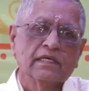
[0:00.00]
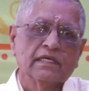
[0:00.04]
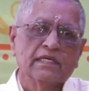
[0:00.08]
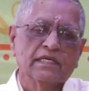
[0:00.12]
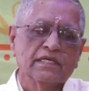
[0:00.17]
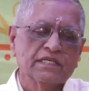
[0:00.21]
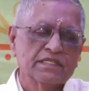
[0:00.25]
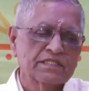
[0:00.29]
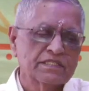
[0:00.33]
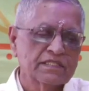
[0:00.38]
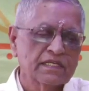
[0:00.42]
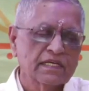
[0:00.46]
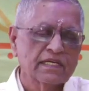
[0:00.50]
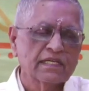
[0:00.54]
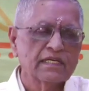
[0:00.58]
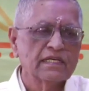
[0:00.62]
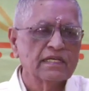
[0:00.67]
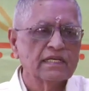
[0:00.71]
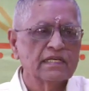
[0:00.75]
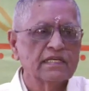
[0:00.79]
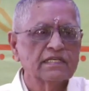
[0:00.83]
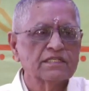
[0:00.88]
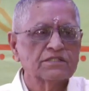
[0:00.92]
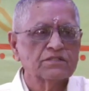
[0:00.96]
history
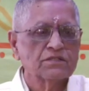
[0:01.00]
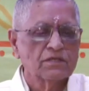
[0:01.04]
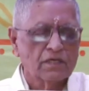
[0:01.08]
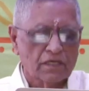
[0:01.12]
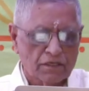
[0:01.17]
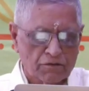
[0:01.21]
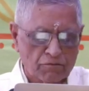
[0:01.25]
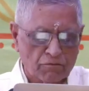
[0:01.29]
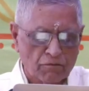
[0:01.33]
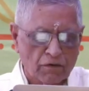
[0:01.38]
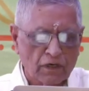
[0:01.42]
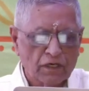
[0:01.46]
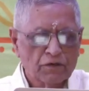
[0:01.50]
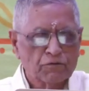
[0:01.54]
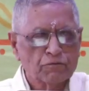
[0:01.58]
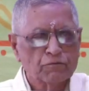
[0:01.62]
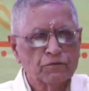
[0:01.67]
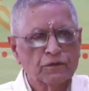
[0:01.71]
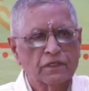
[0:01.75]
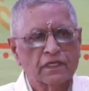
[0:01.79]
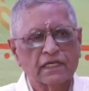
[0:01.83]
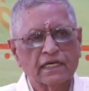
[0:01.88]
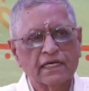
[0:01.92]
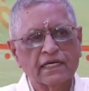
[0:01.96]
is not what
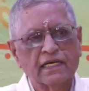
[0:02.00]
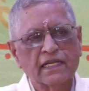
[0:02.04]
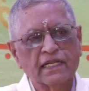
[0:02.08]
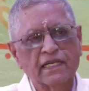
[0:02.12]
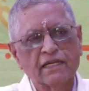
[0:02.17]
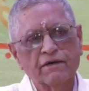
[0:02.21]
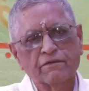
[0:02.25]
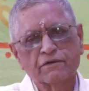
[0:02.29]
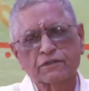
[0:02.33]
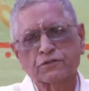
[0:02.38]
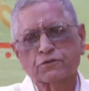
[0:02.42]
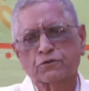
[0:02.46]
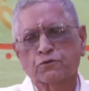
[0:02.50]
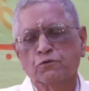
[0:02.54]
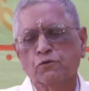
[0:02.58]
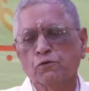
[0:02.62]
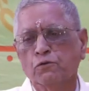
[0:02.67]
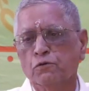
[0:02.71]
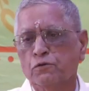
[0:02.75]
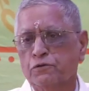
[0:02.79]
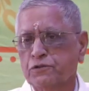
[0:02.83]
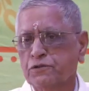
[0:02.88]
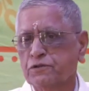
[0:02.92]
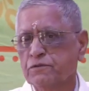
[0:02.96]
we read in our
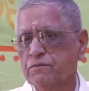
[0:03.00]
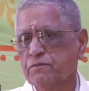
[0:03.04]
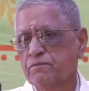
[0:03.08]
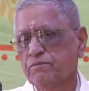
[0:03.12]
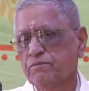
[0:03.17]
schools.